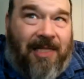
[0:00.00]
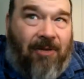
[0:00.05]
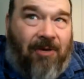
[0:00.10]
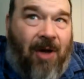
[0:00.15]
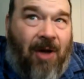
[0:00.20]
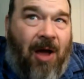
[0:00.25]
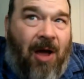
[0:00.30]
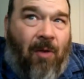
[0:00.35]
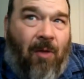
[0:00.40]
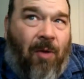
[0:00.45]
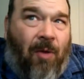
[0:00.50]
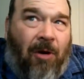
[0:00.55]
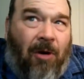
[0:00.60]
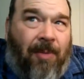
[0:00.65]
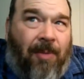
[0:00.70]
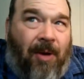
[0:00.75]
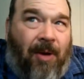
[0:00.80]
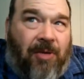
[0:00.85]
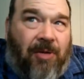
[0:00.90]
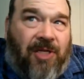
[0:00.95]
their
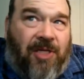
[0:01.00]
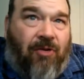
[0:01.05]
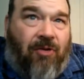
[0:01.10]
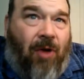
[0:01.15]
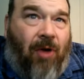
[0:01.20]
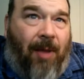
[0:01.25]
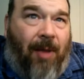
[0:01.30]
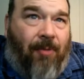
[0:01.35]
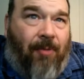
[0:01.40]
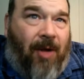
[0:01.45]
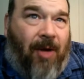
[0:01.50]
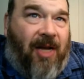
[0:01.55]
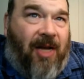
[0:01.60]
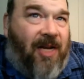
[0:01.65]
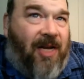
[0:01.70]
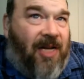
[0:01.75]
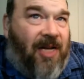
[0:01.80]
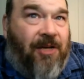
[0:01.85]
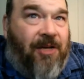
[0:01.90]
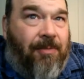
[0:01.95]
whereabouts
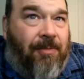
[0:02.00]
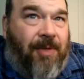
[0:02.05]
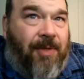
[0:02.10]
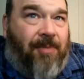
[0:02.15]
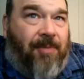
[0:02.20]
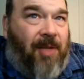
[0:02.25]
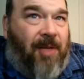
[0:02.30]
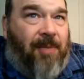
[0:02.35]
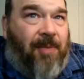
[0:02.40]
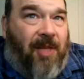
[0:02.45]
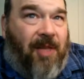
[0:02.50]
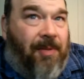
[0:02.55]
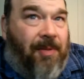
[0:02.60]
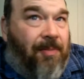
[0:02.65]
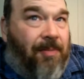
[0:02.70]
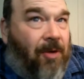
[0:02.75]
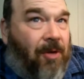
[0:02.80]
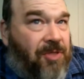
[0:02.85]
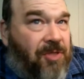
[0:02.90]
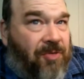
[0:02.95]
corroborated indubitably by the
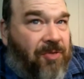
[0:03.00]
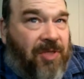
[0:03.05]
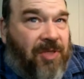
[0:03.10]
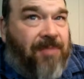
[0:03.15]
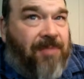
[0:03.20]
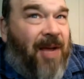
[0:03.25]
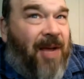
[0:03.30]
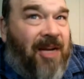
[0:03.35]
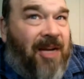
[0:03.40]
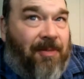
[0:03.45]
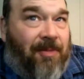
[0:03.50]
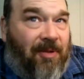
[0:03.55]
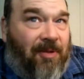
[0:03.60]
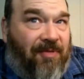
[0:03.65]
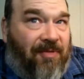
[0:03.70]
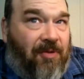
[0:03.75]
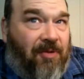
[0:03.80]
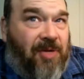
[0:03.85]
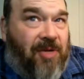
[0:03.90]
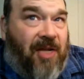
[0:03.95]
most respectable
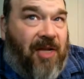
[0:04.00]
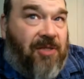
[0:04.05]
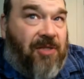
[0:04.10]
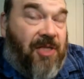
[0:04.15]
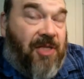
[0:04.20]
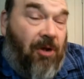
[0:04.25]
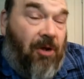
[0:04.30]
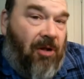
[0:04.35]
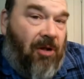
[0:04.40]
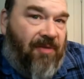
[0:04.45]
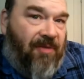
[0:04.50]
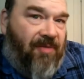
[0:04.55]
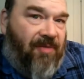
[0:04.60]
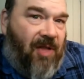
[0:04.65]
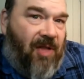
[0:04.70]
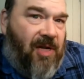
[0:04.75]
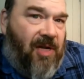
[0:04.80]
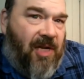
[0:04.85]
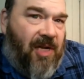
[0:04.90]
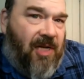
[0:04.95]
of hotels in all of
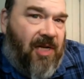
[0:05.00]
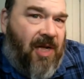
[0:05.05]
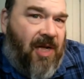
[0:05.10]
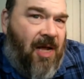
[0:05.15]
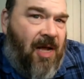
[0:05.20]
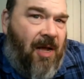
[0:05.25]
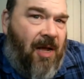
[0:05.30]
London.